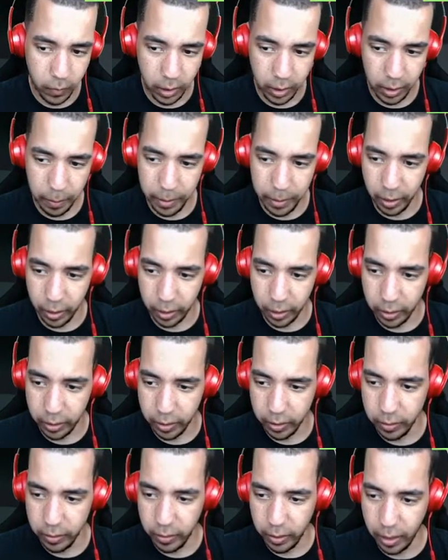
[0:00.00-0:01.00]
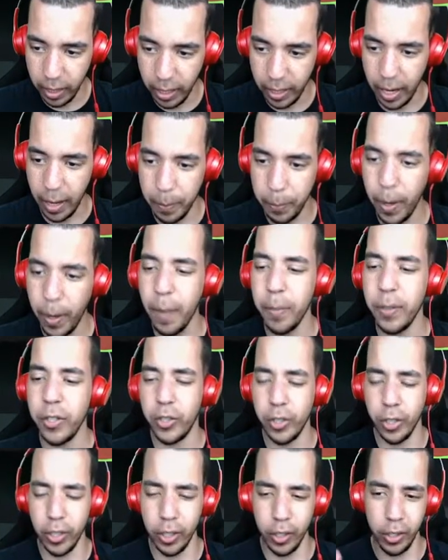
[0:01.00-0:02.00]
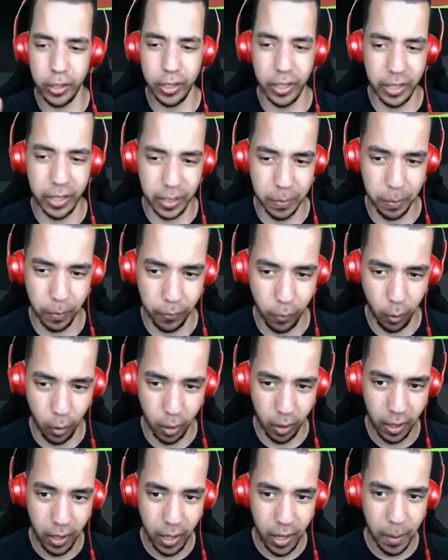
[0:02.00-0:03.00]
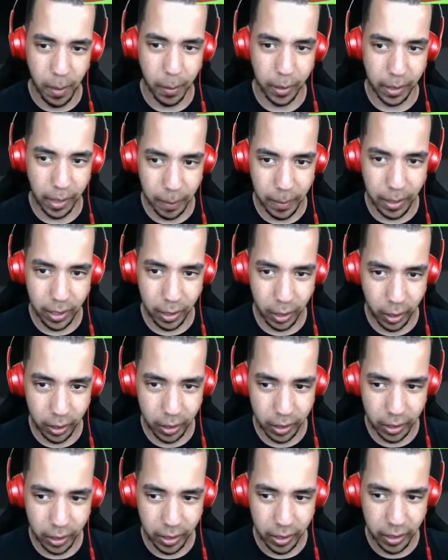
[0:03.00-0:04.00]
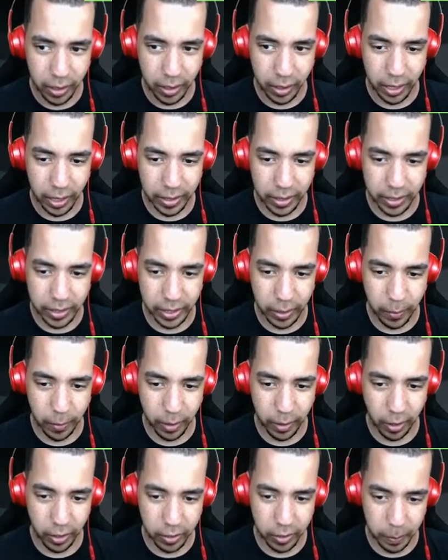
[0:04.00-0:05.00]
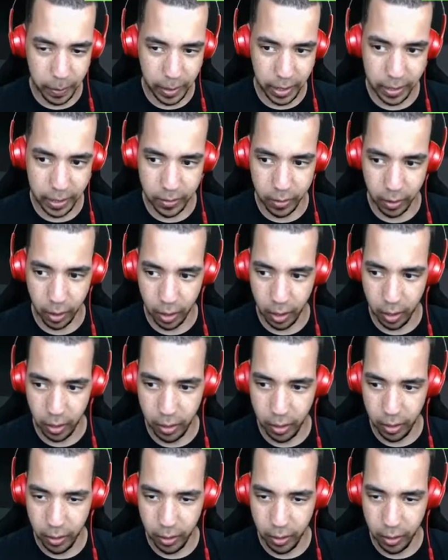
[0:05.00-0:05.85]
Let me look. I, I probably should have looked at this before. But let me look and see what our speeds are.